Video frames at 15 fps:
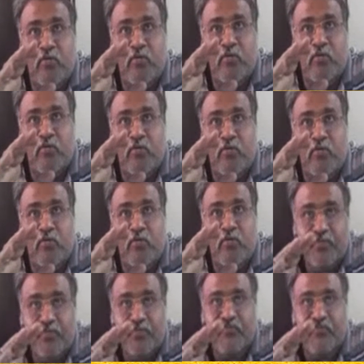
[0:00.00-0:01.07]
of the ship
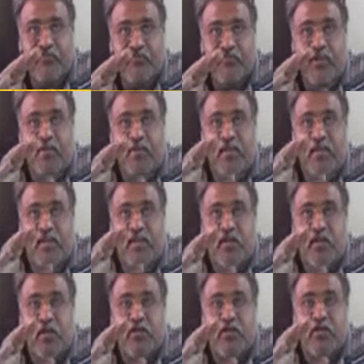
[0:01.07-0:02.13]
will be
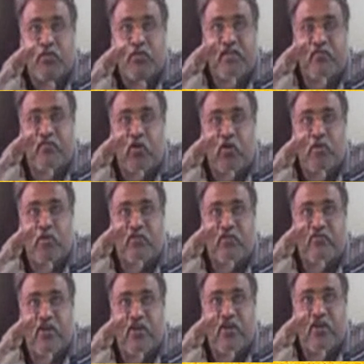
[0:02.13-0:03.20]
equal to the volume
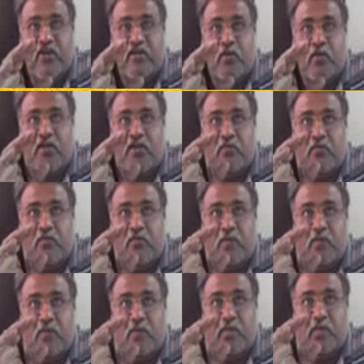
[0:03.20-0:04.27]
of flooded water.
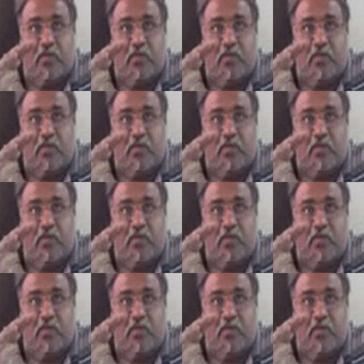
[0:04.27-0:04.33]
Why?